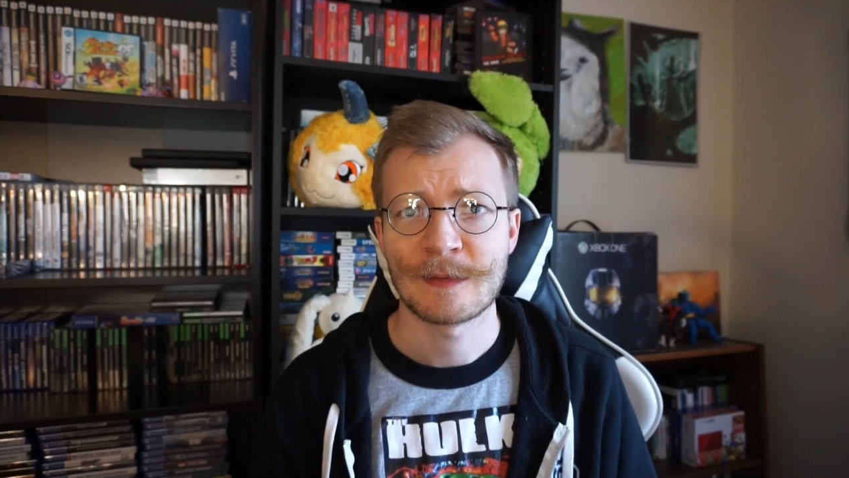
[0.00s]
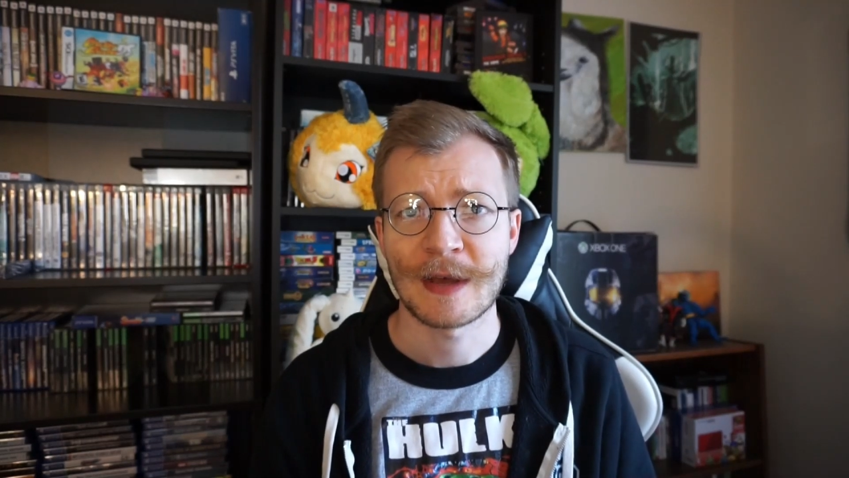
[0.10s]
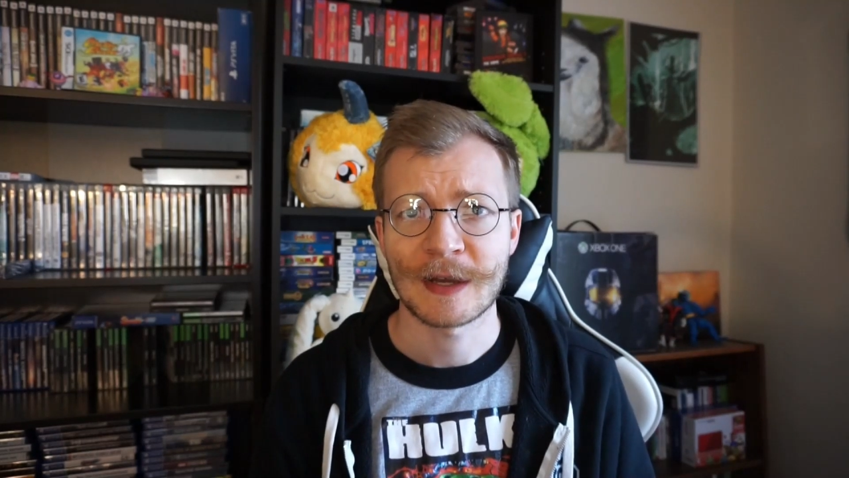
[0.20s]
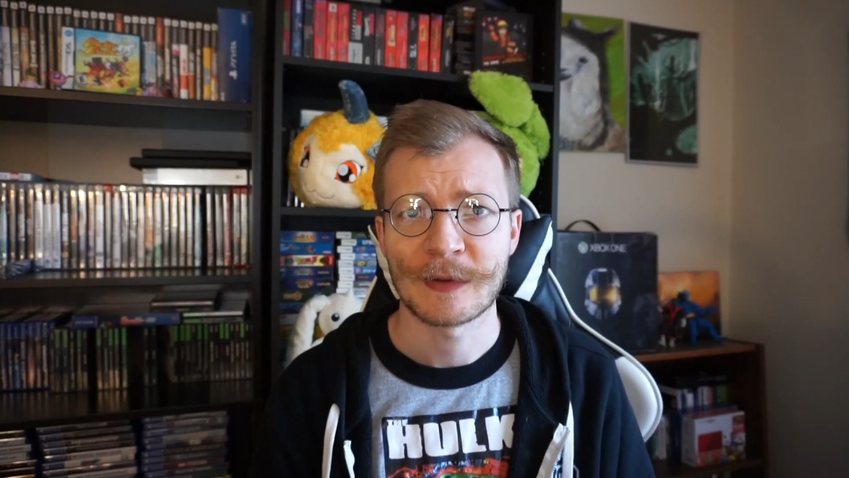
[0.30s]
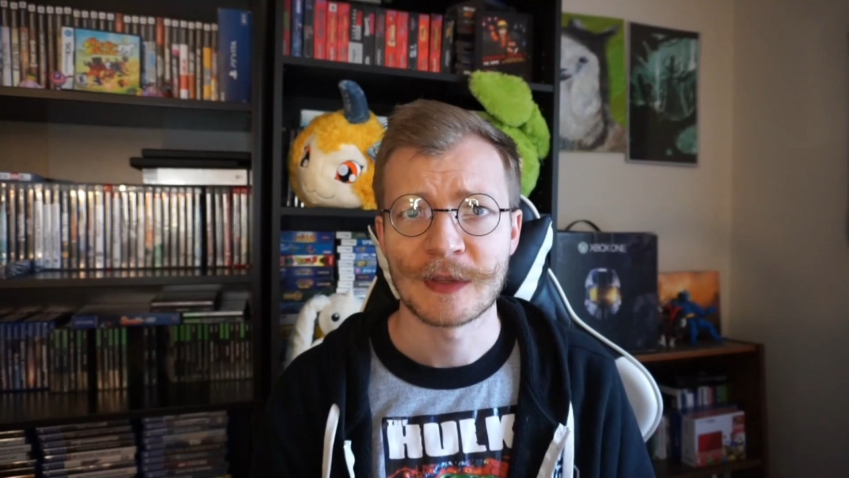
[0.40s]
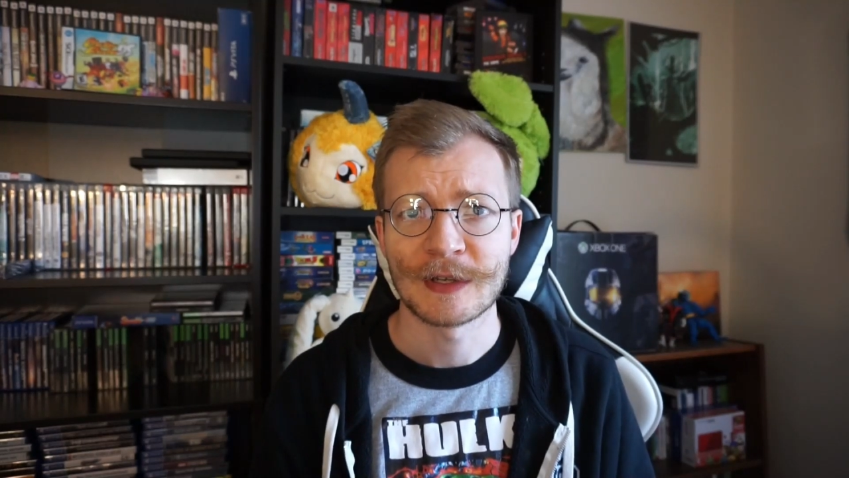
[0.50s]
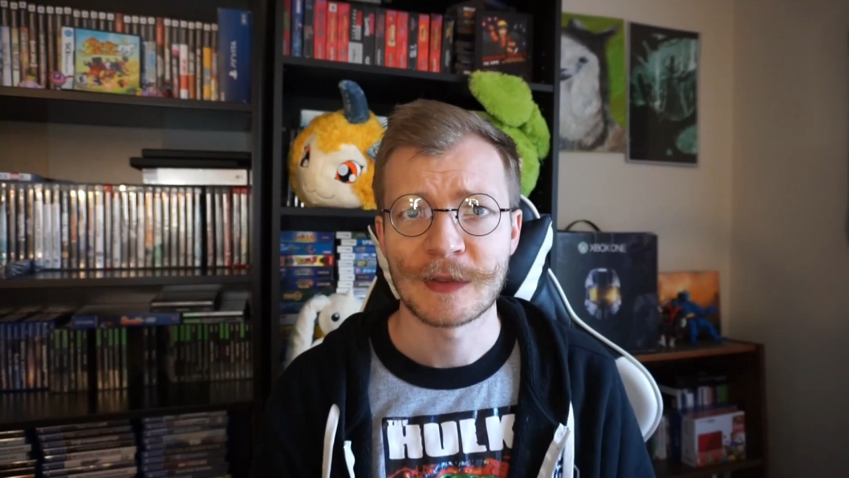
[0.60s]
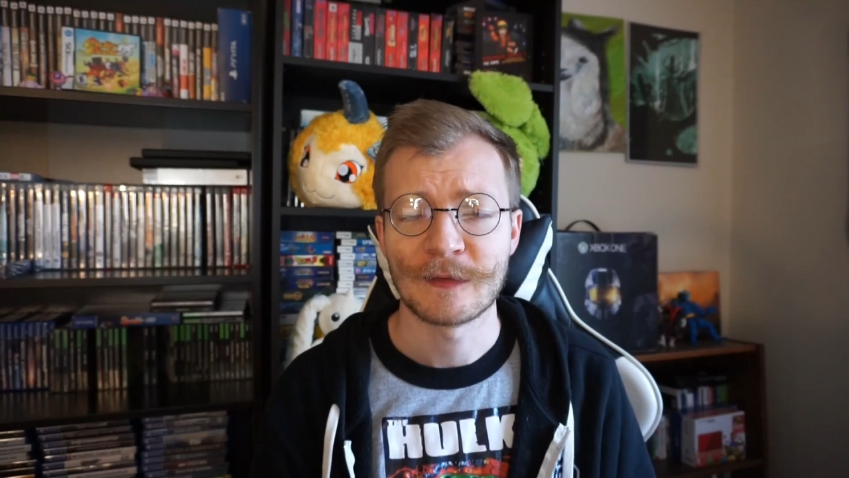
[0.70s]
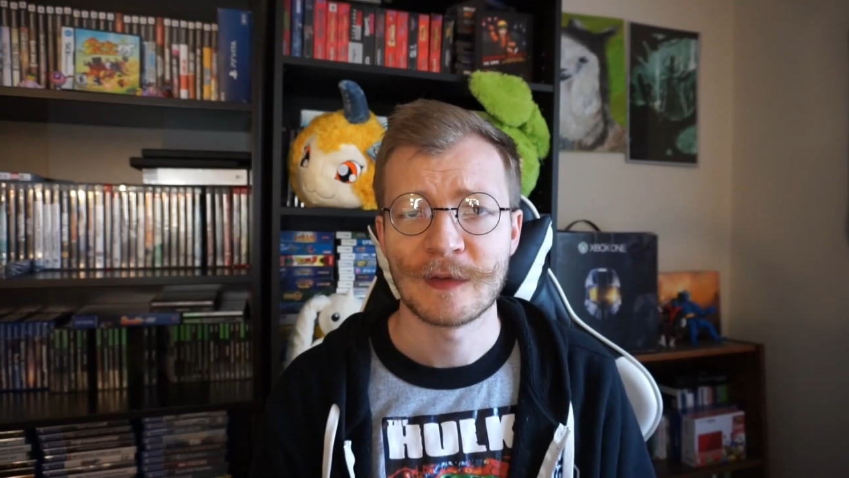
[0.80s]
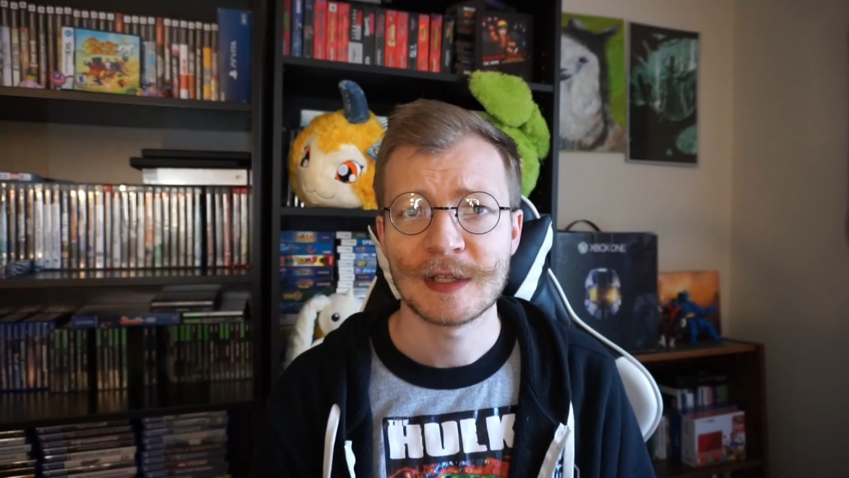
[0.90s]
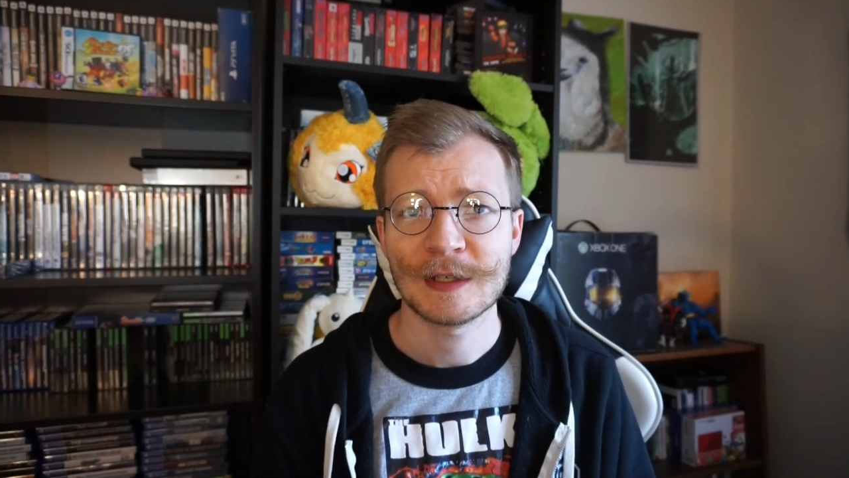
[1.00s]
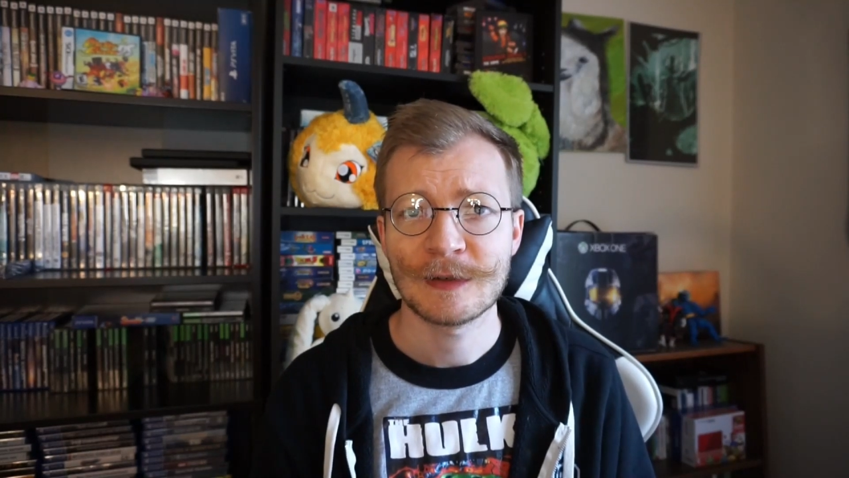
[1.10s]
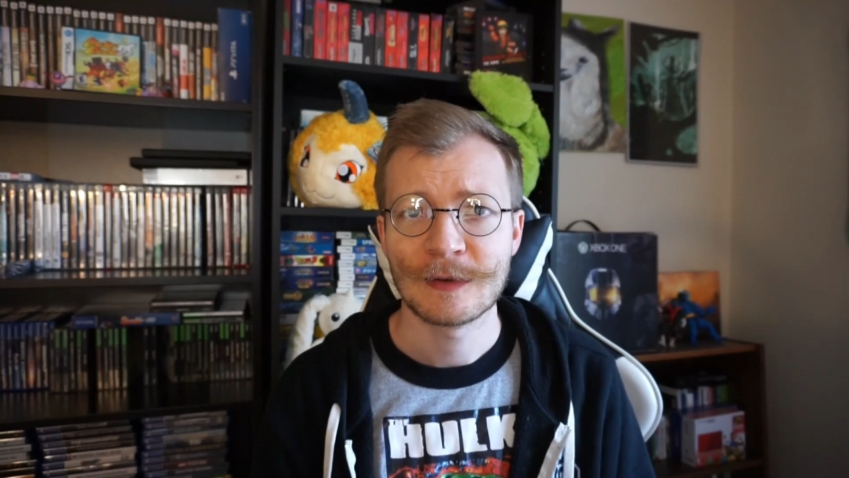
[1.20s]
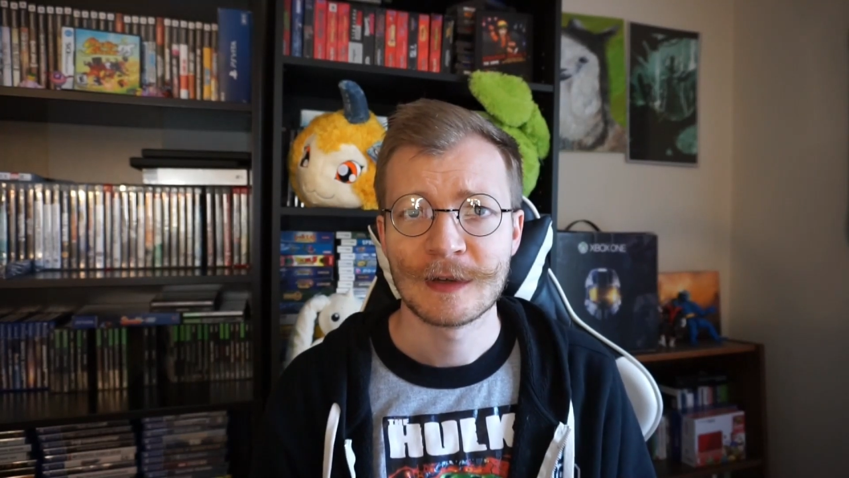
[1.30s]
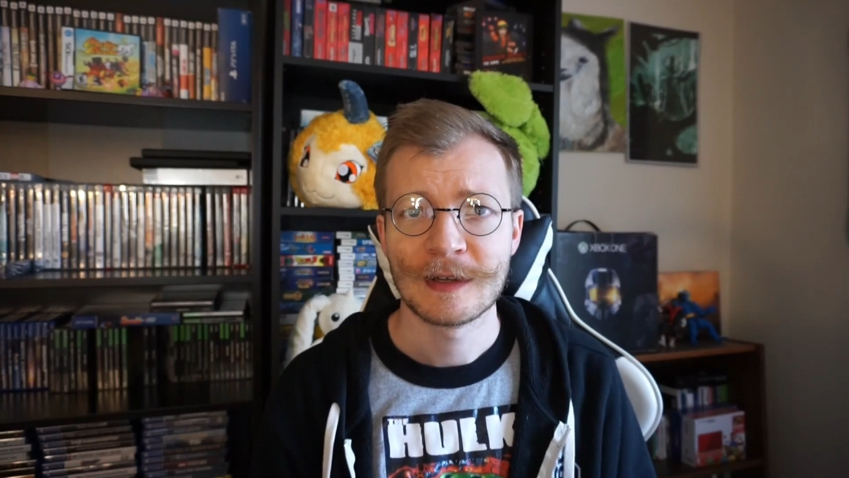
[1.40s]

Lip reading: back with another video.